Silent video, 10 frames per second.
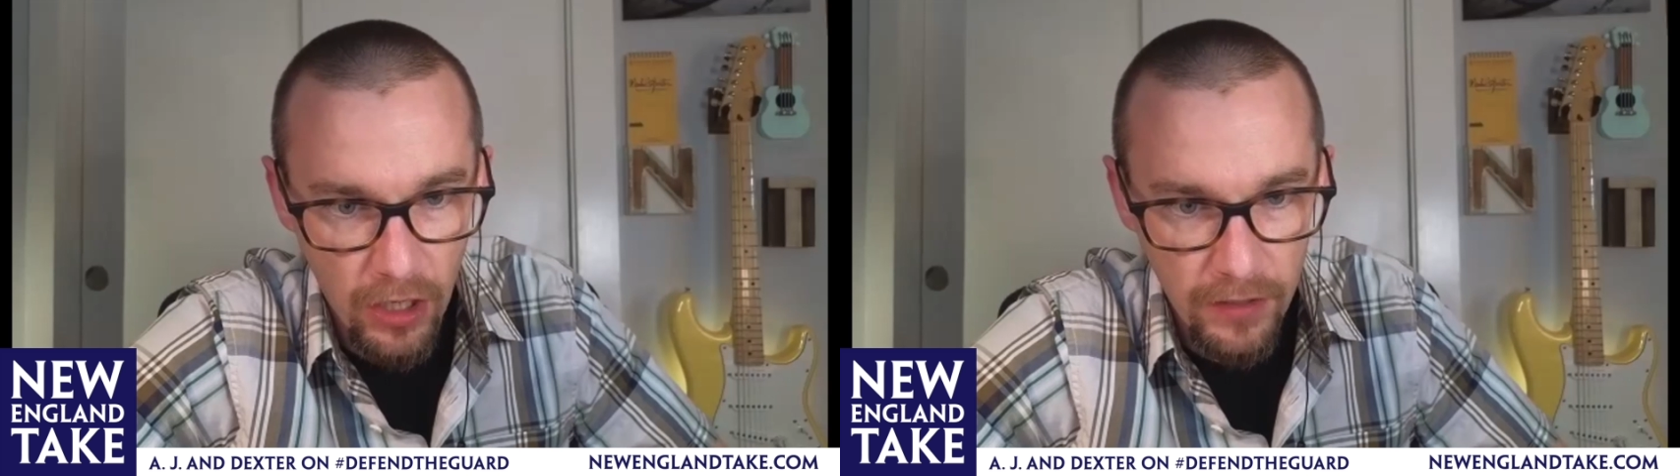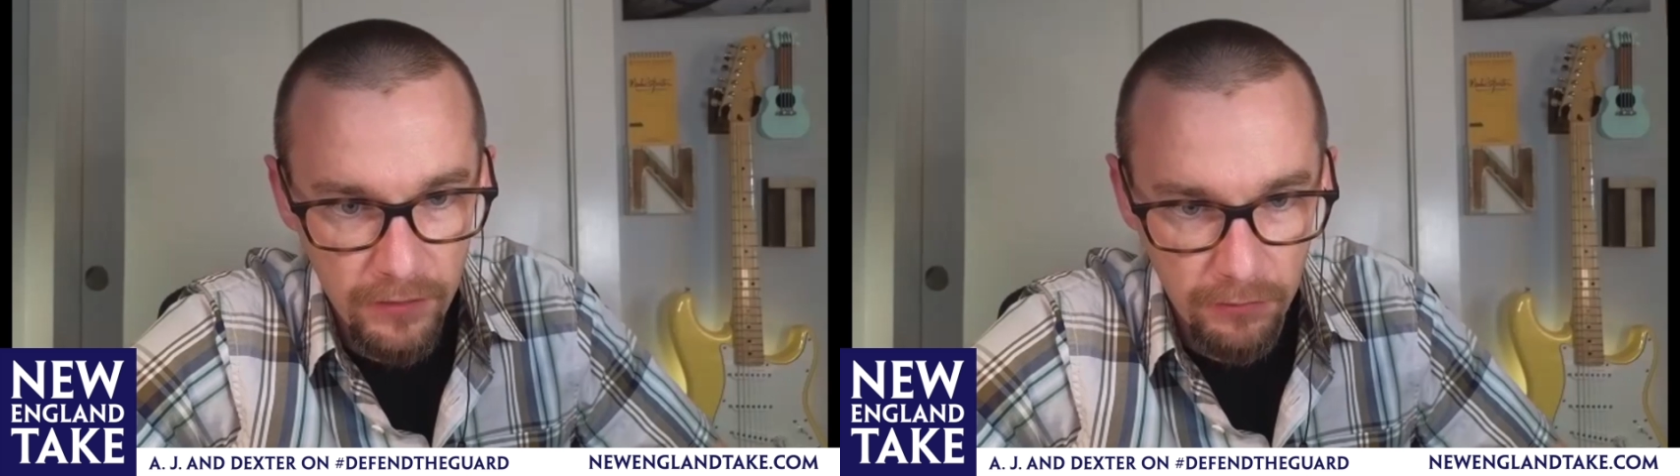
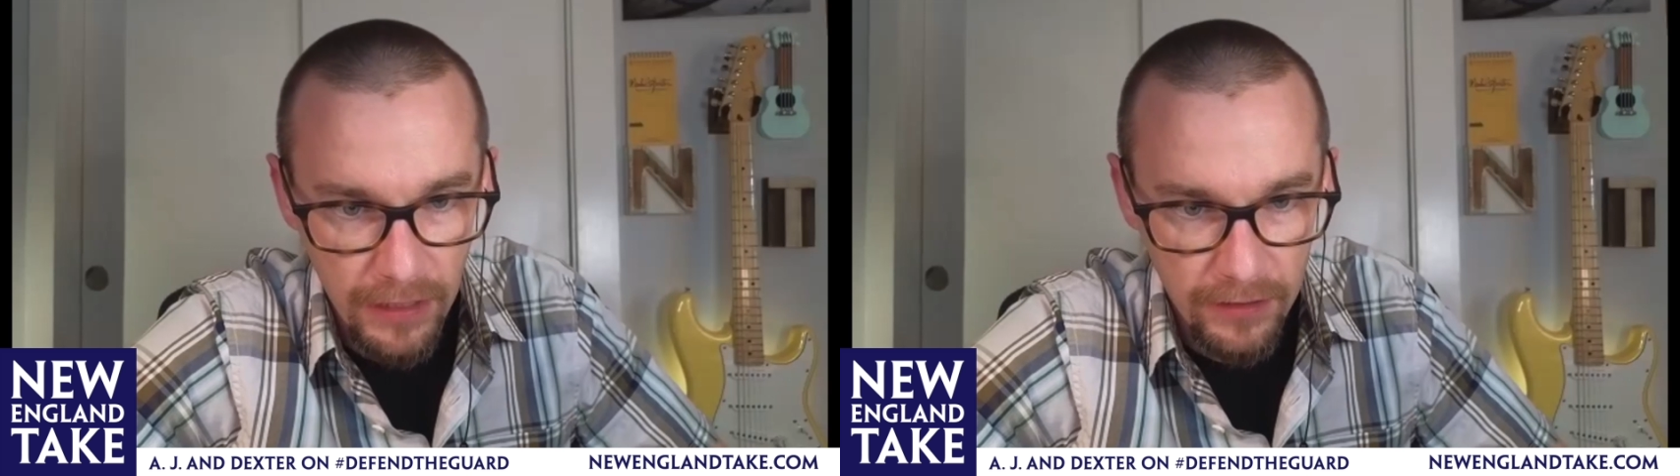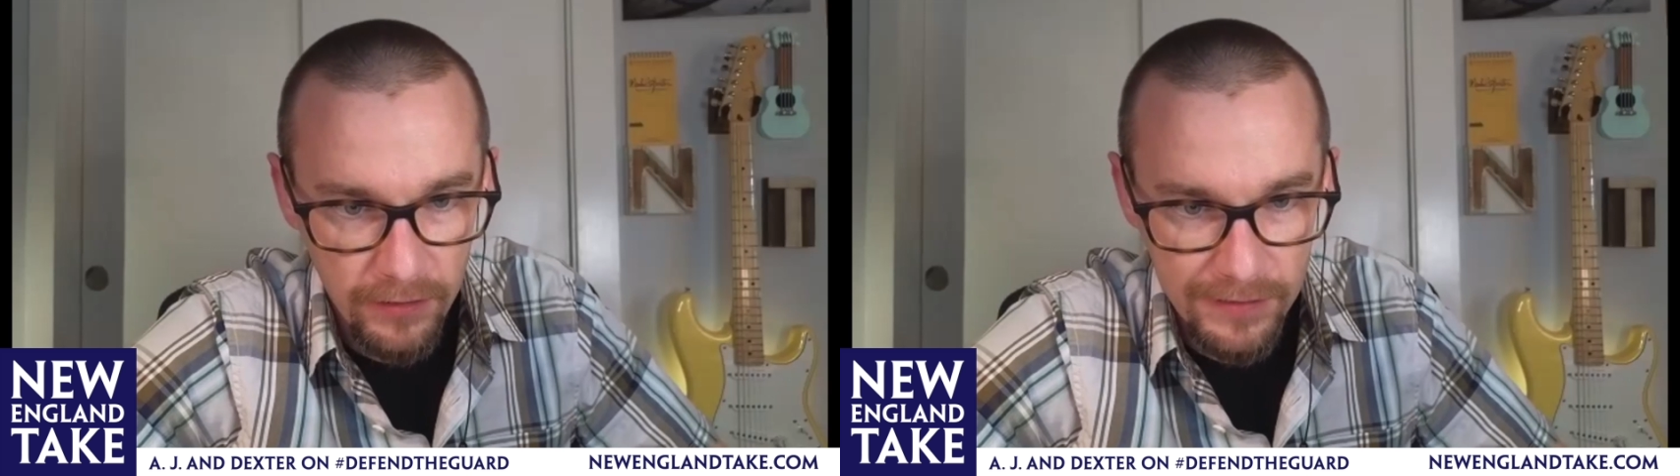
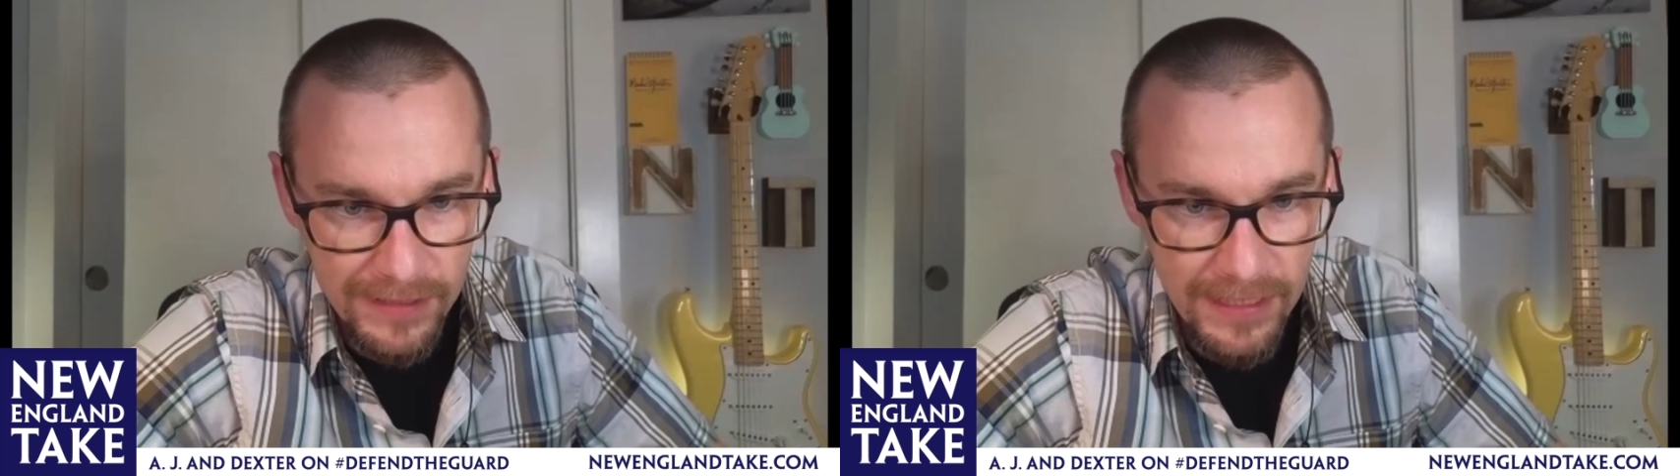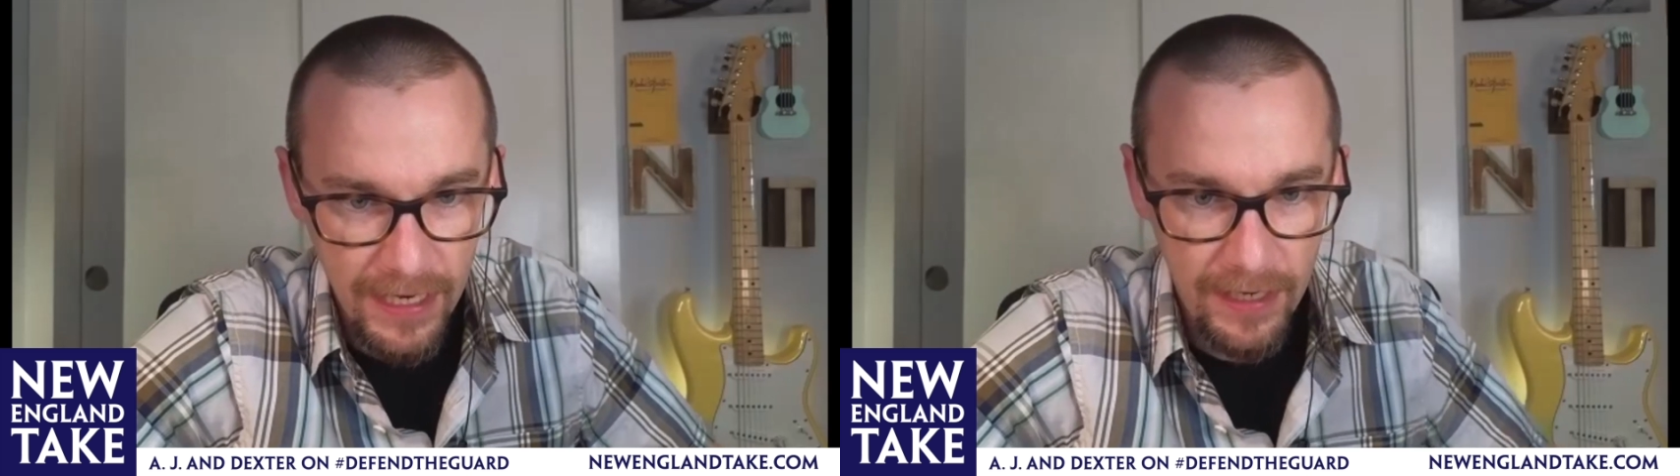on-the-record
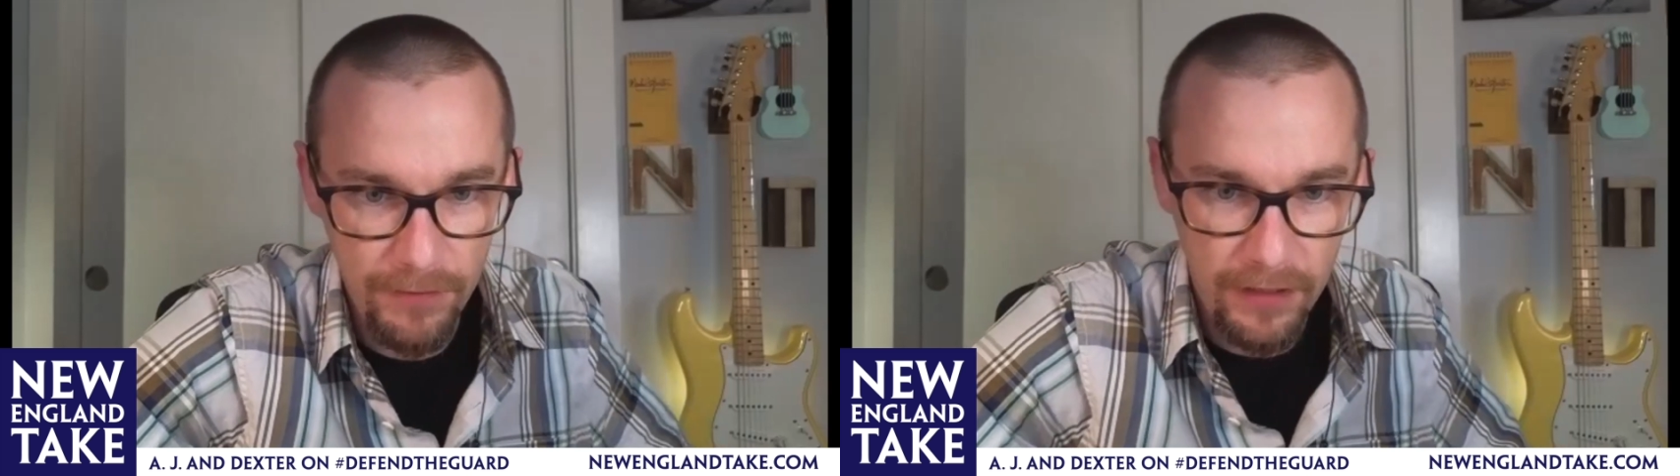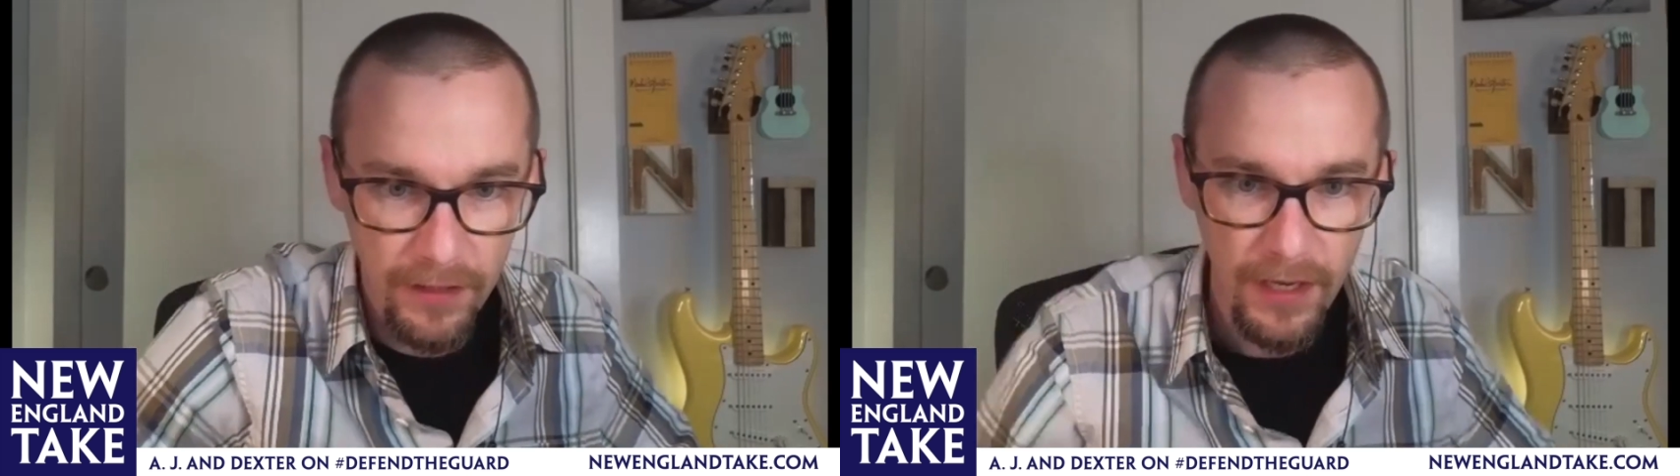
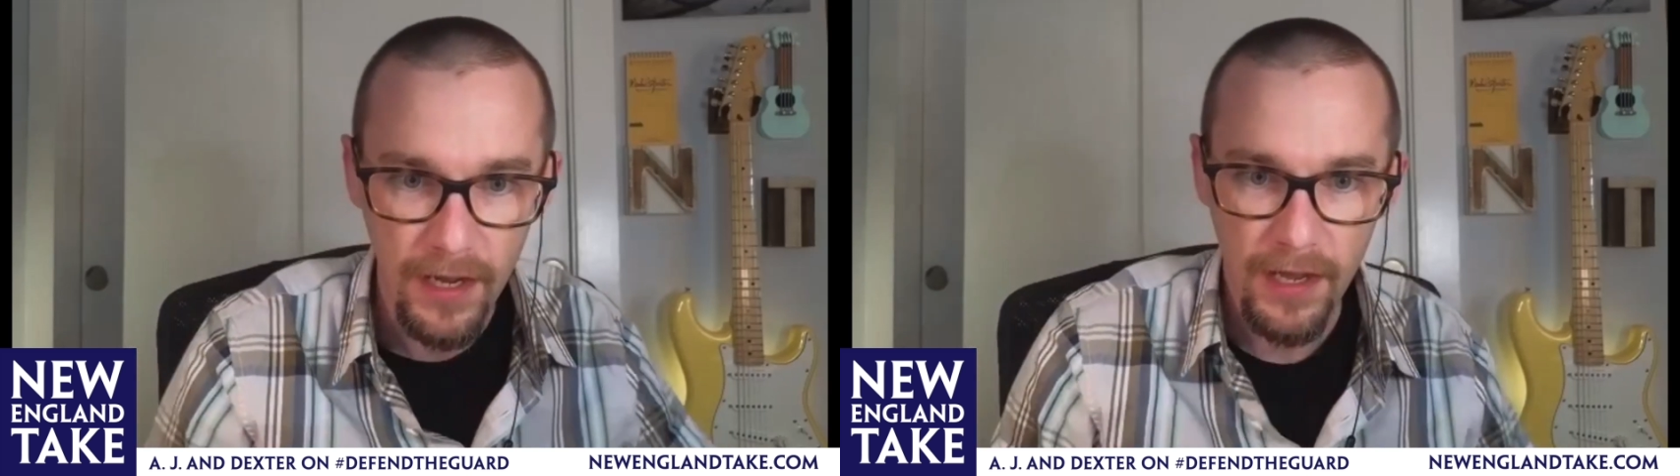statement